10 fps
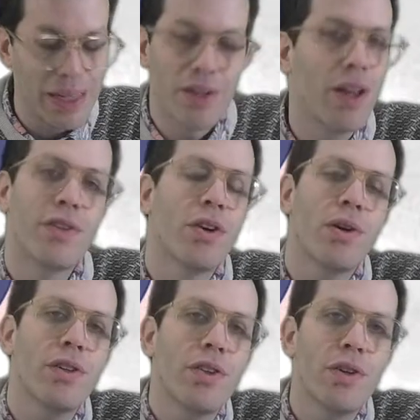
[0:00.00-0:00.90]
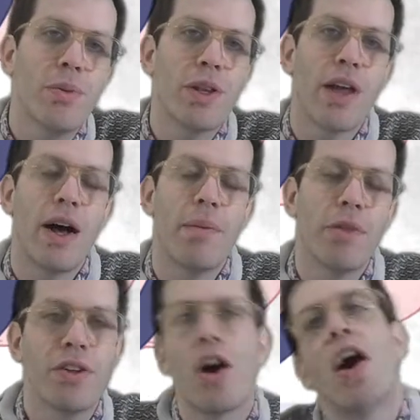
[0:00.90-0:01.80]
it's all got to do with
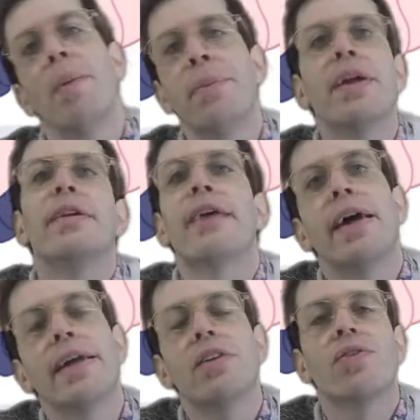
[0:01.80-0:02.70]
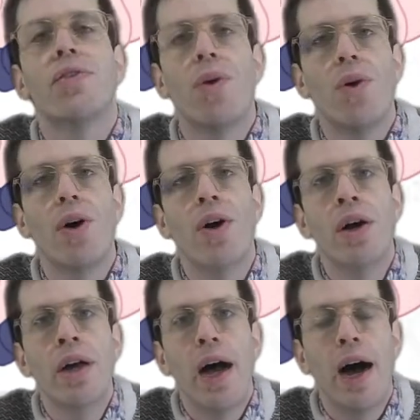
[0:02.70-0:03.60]
the time that it takes for